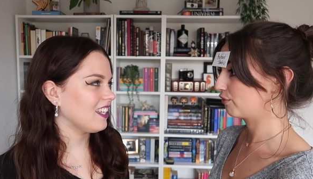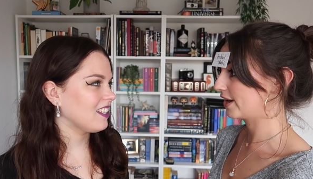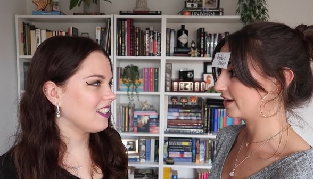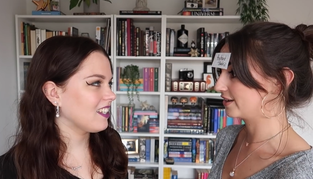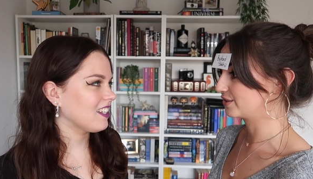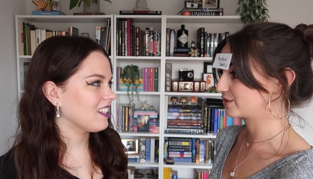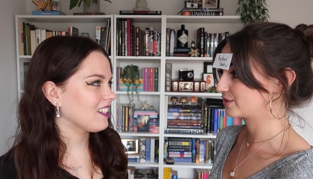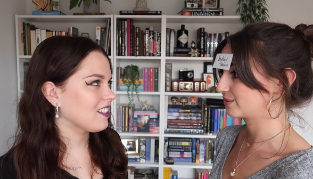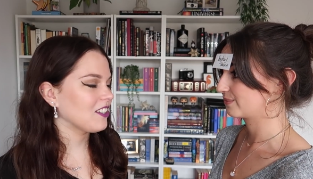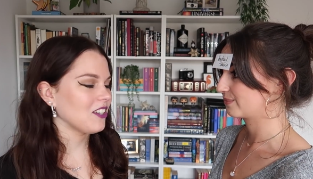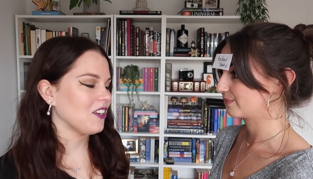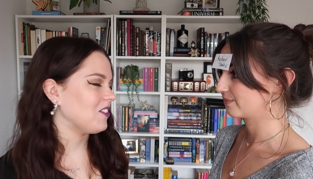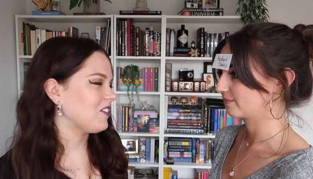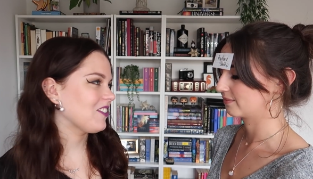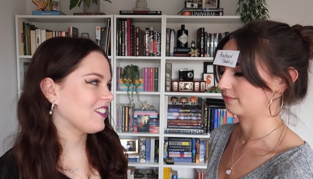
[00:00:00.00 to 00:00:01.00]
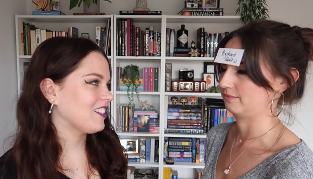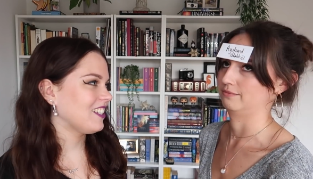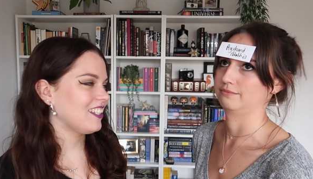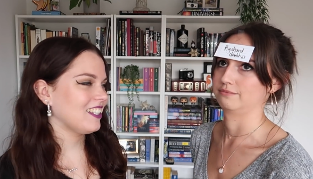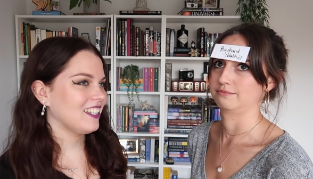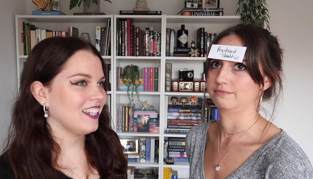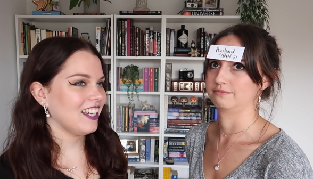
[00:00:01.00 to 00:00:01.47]
Speaker 1: the Rings? No.
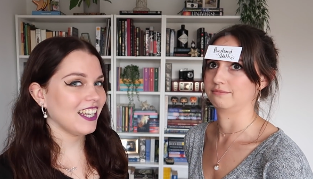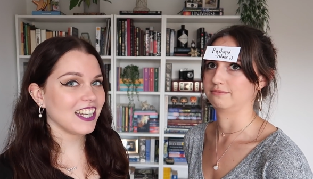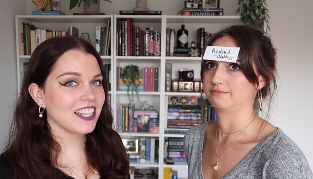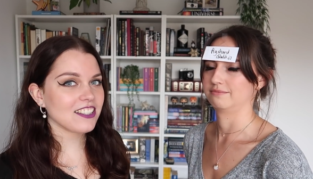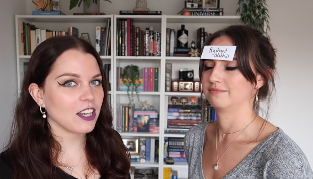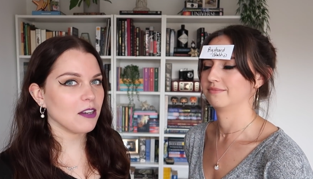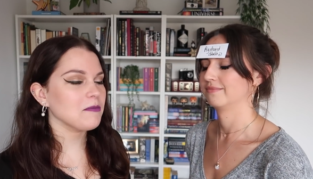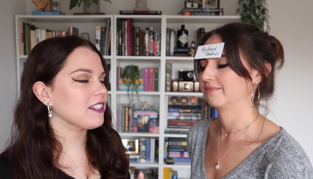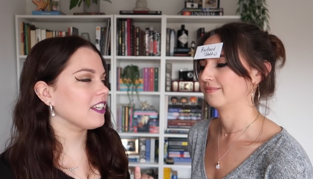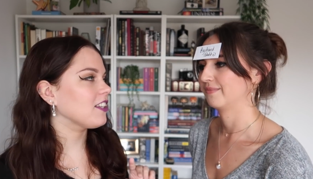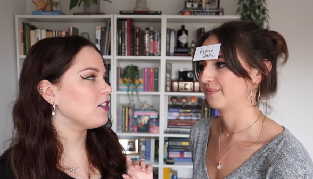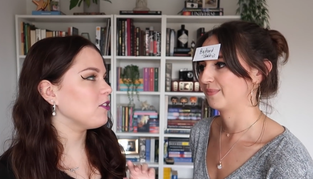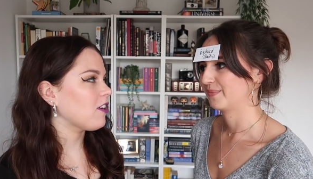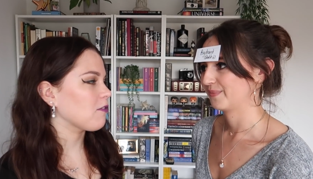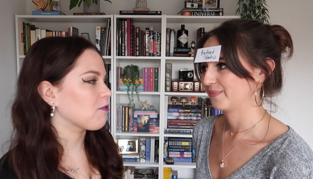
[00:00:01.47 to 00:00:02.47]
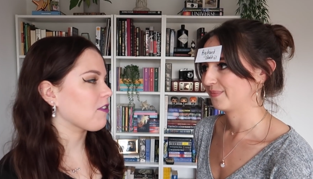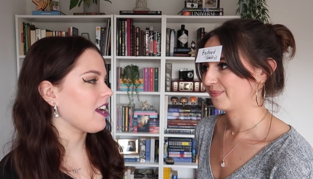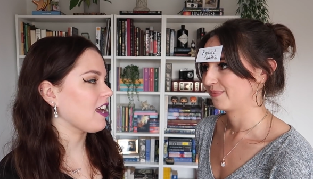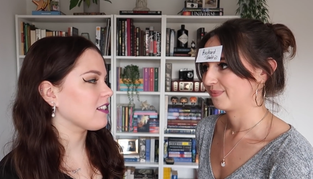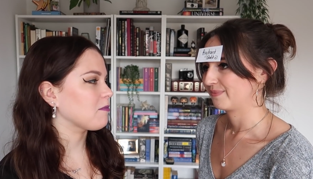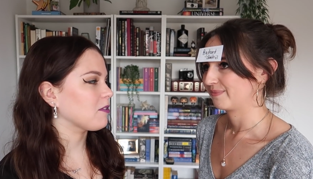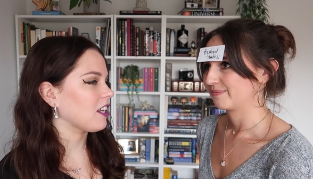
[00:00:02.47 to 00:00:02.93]
It is something you have
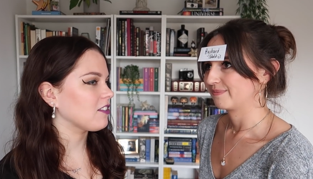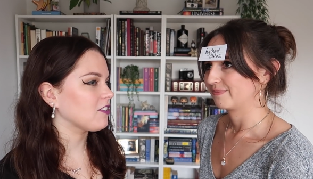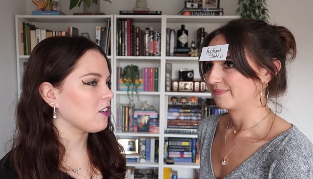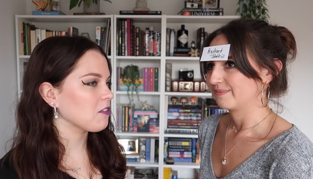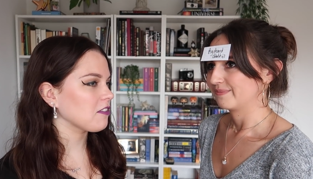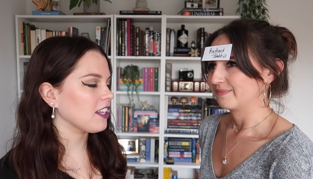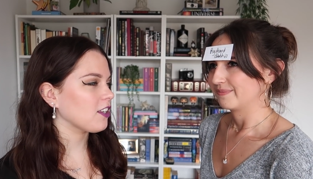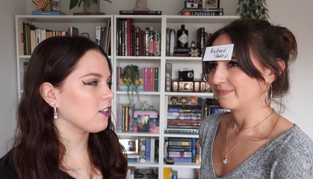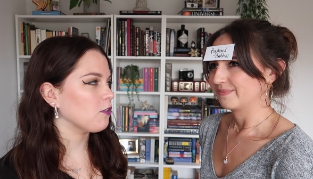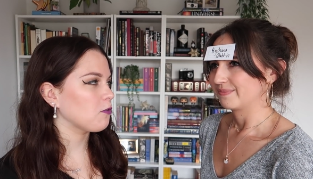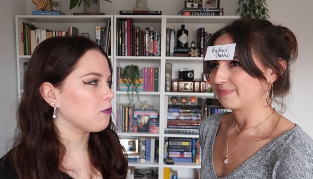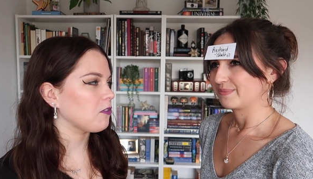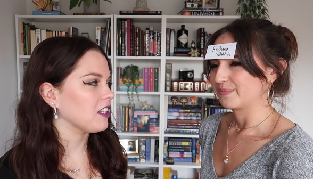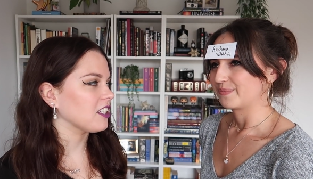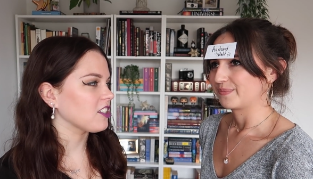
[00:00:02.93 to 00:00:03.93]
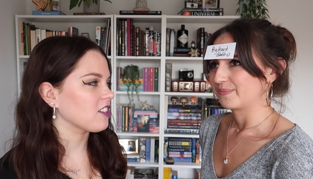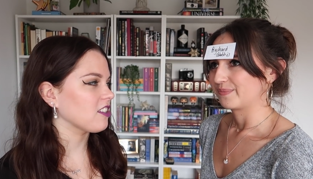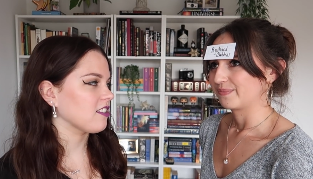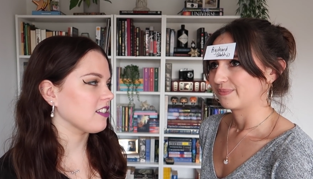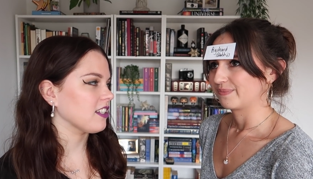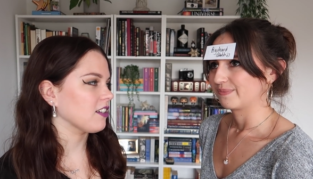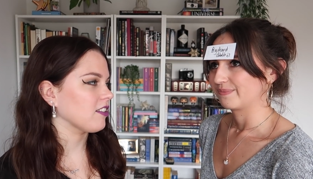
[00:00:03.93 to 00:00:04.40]
read, but I don't think you've finished
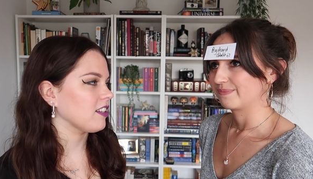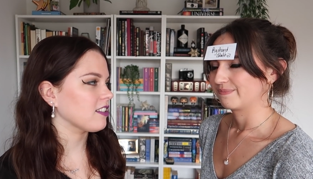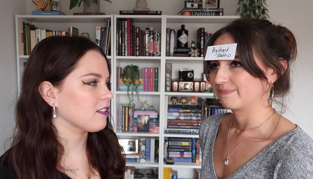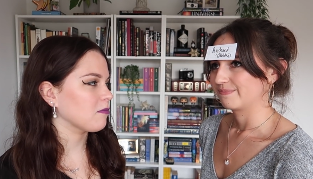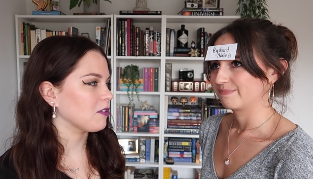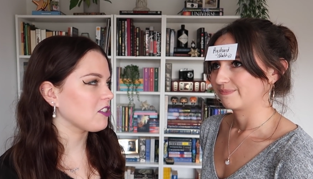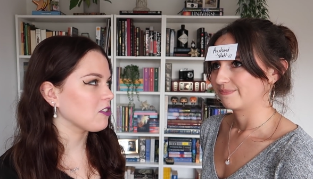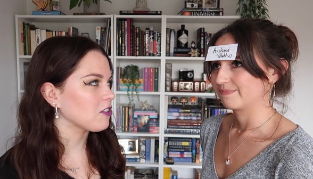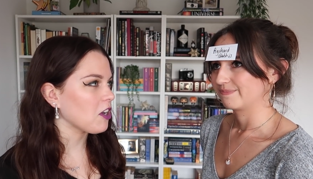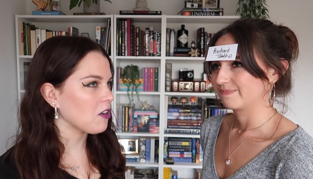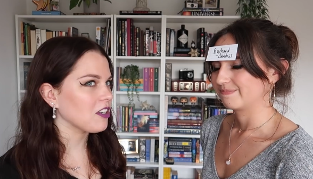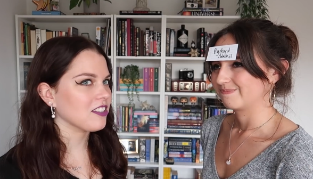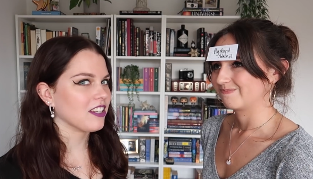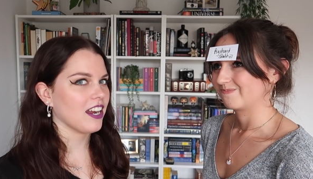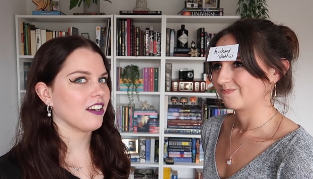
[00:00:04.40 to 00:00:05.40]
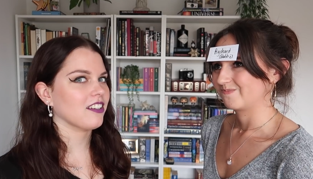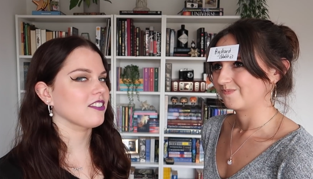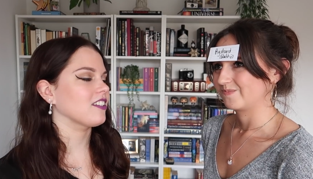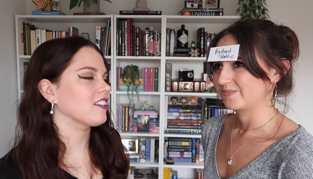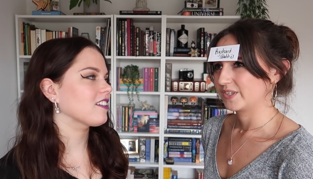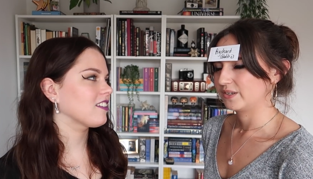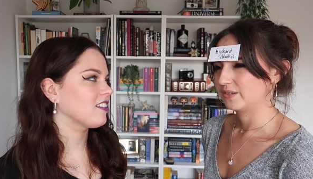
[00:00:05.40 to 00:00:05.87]
the series. But you know this
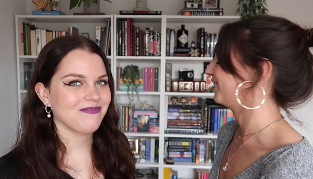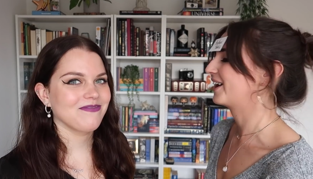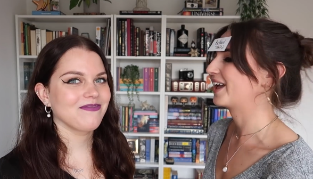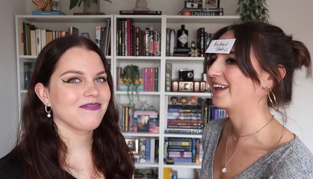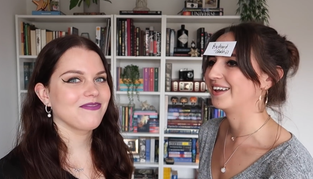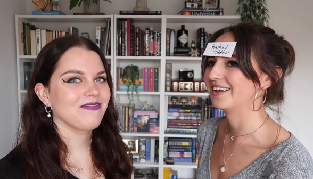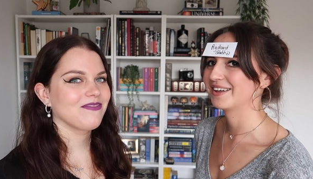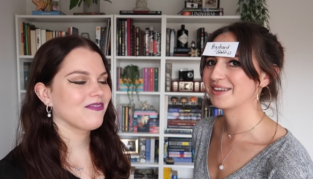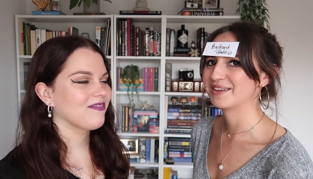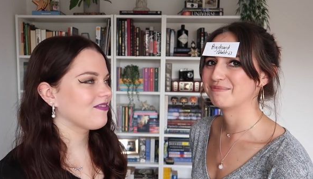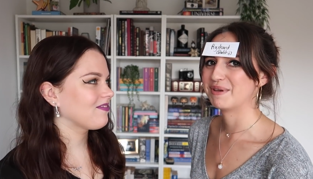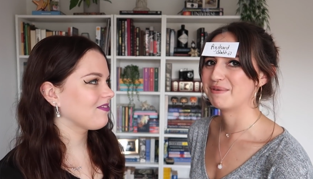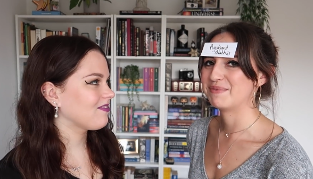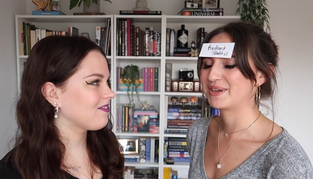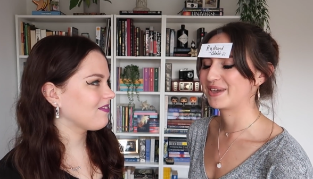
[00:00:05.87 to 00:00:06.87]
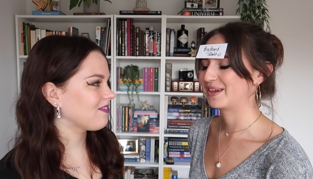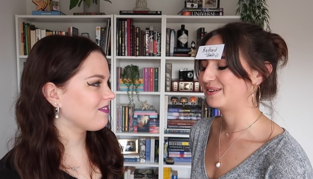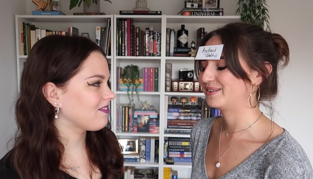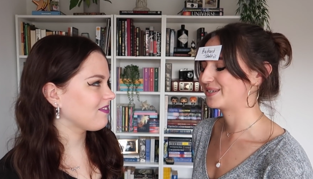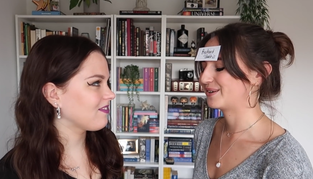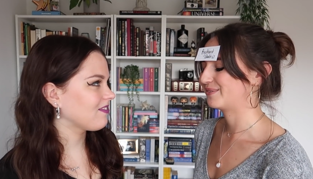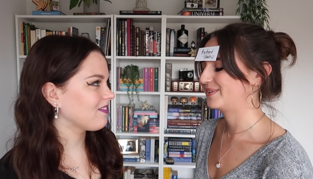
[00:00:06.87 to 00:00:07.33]
character.
Speaker 2: Okay, maybe can
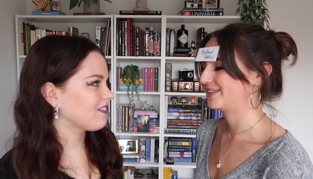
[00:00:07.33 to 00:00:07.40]
you tell